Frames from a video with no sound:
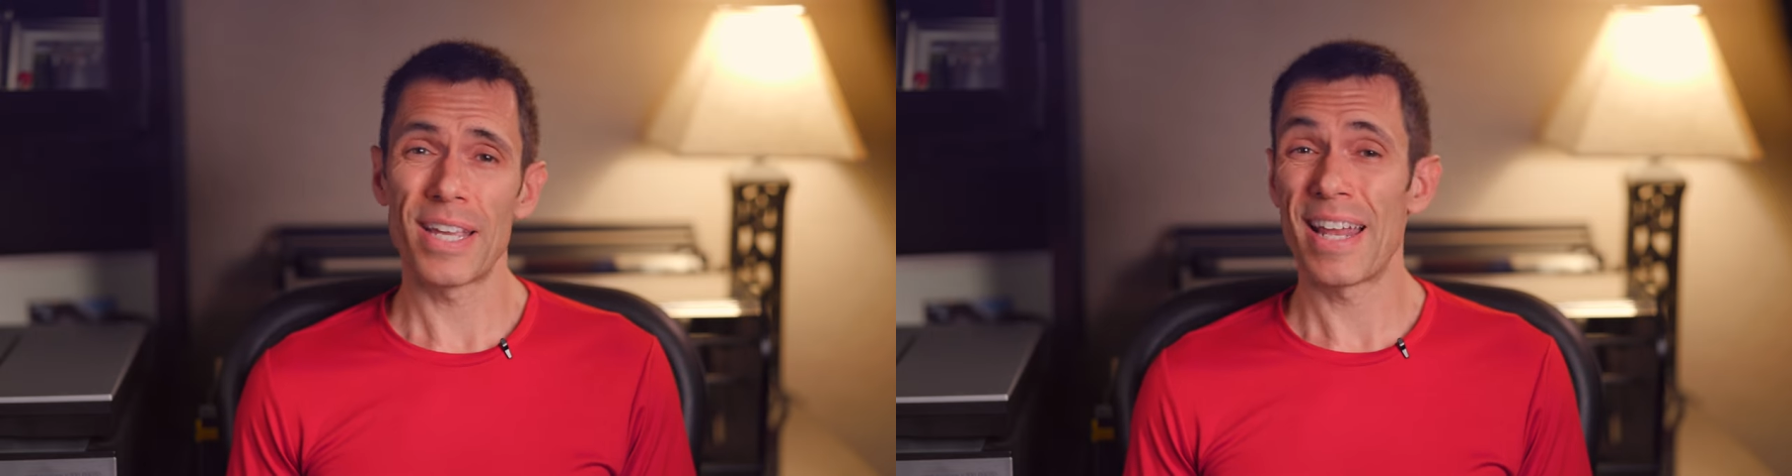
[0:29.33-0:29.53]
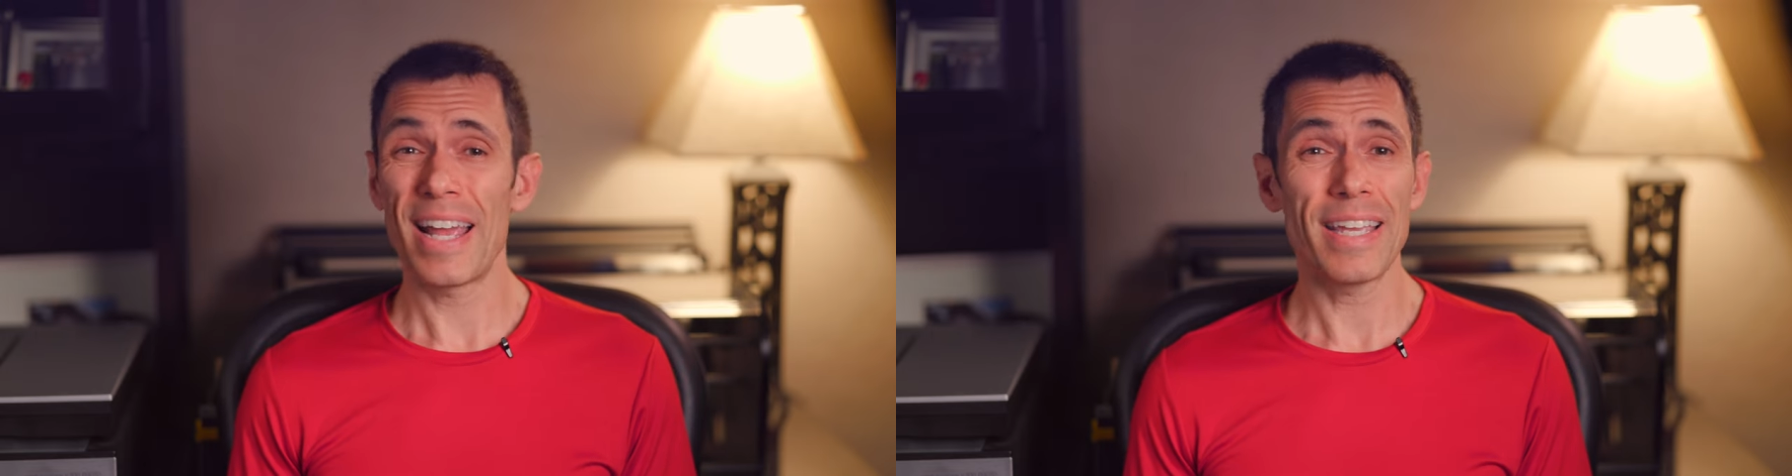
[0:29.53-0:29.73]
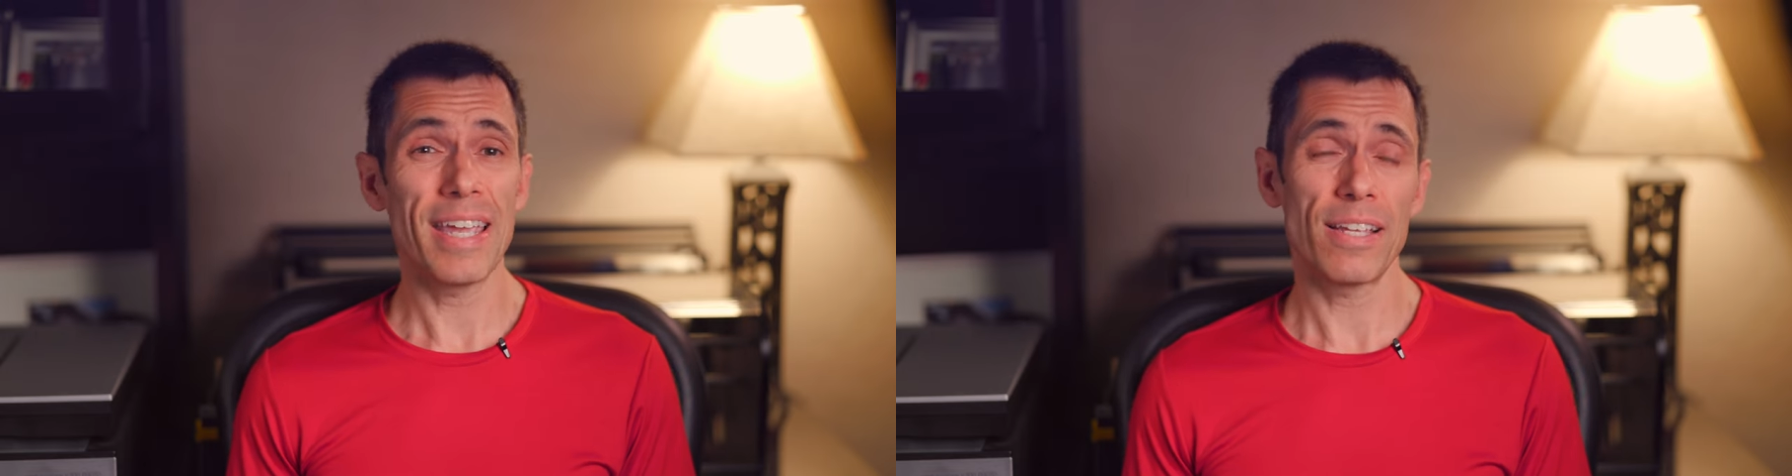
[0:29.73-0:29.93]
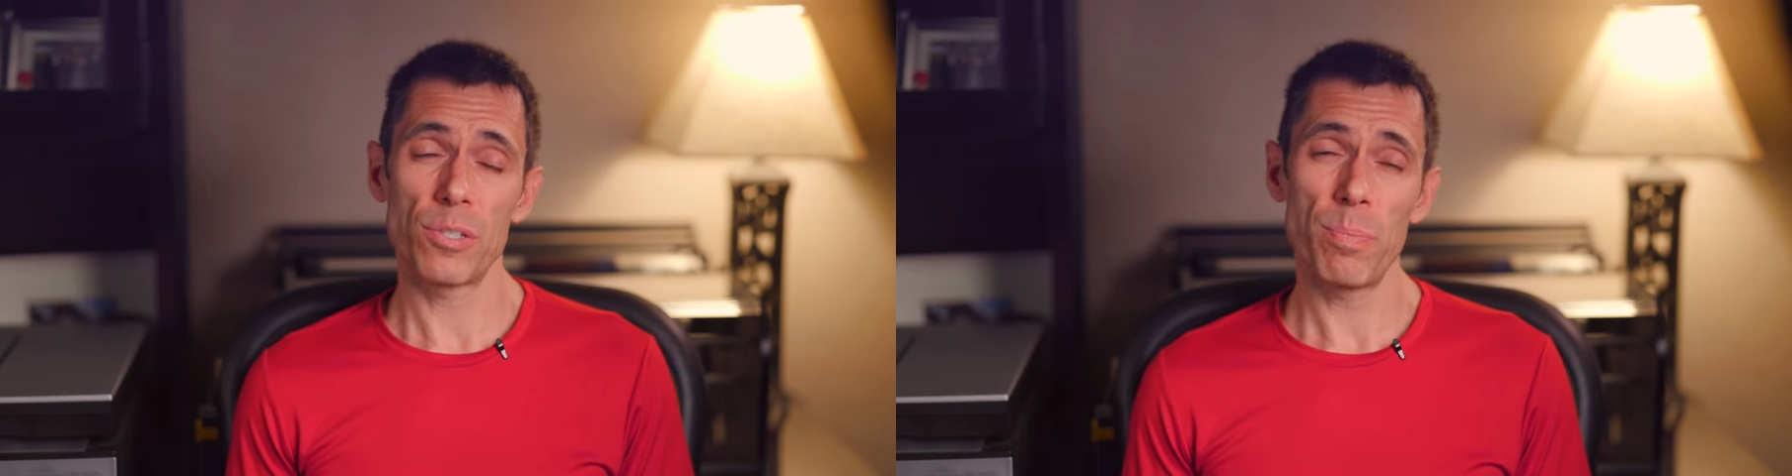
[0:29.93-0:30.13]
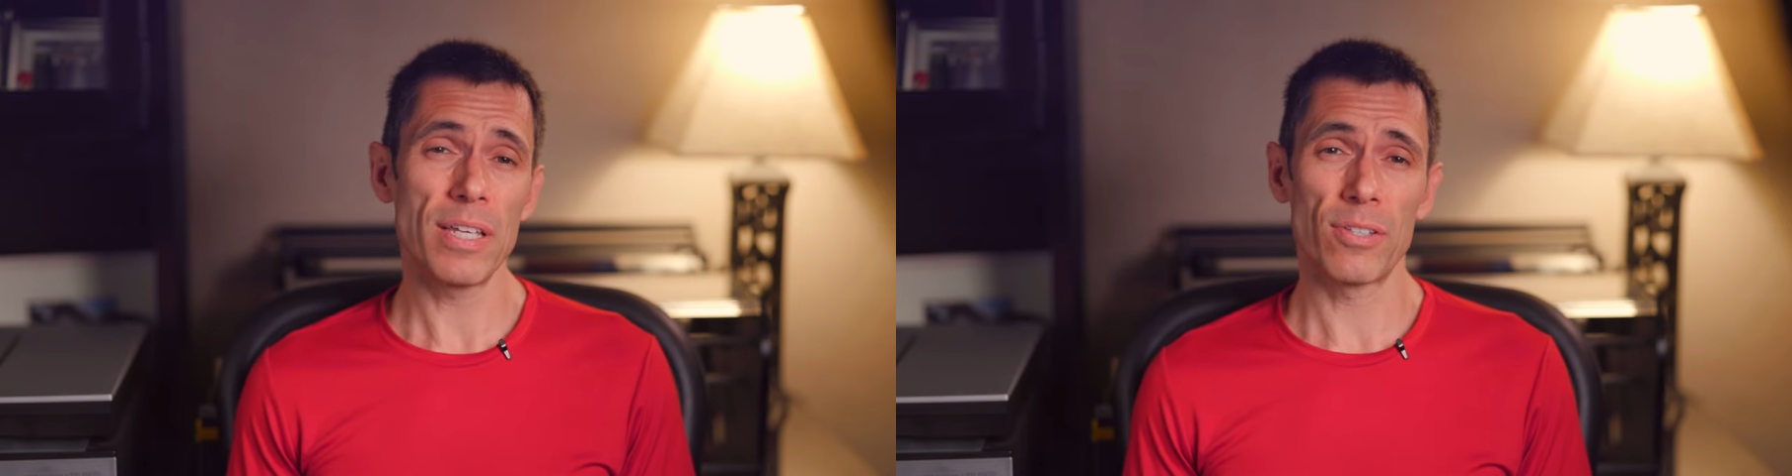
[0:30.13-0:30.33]
and I can't
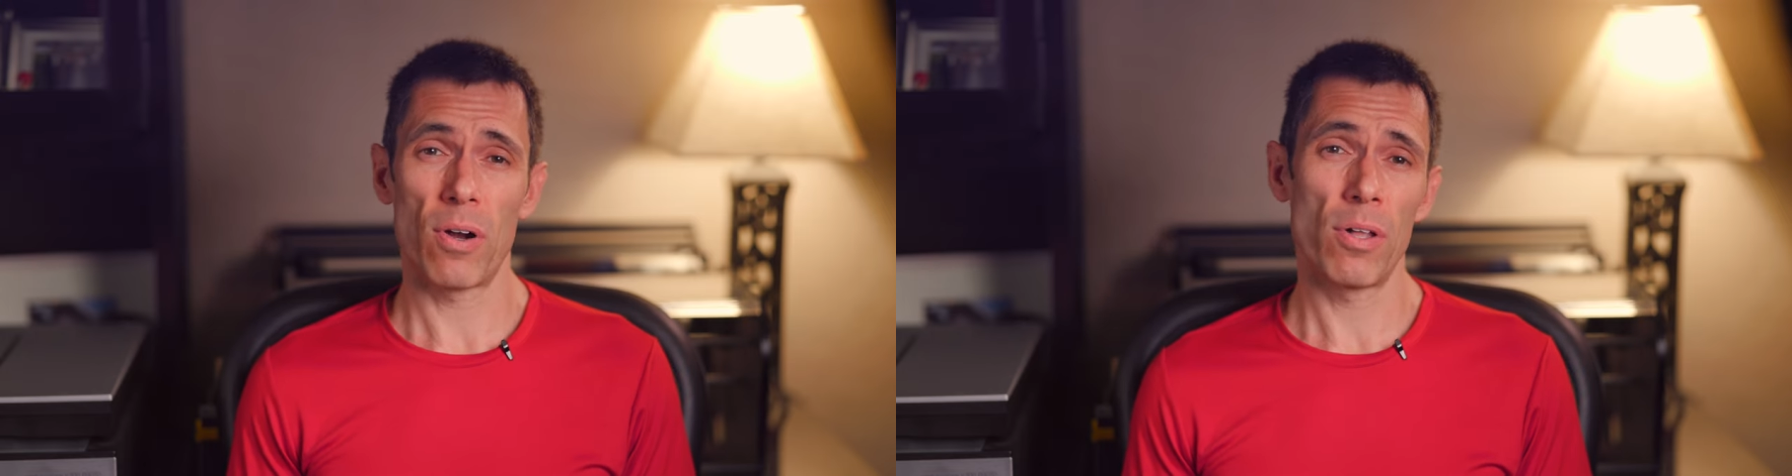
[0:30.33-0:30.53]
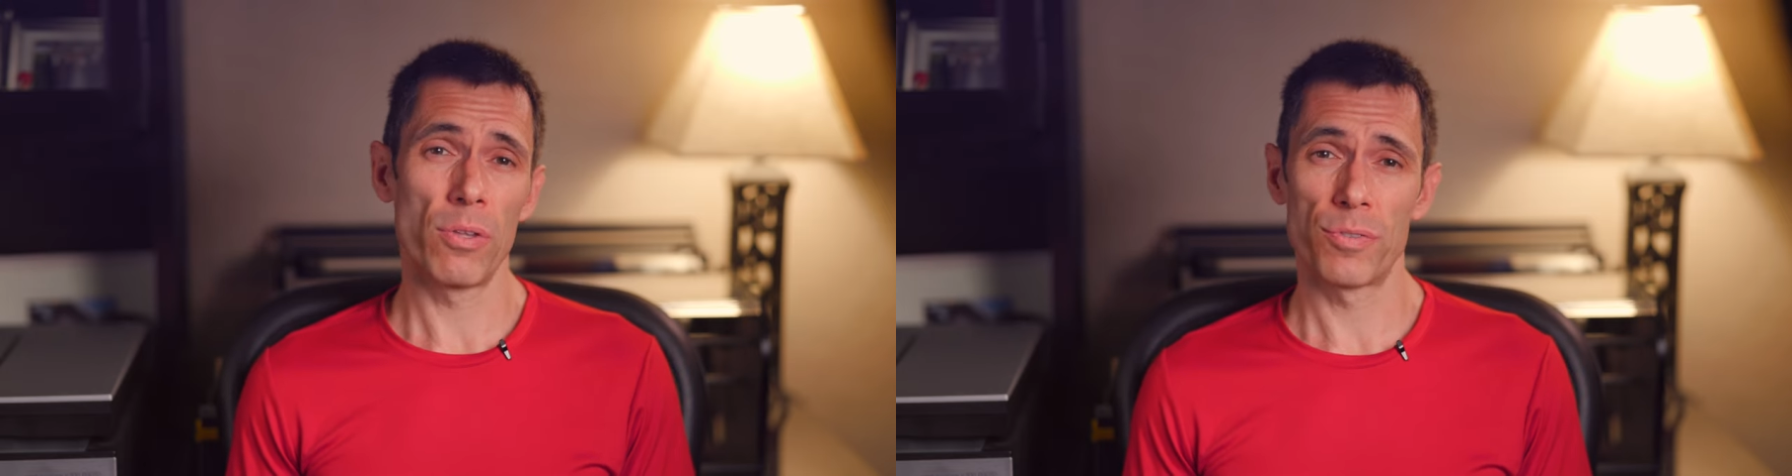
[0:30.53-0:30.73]
speak to all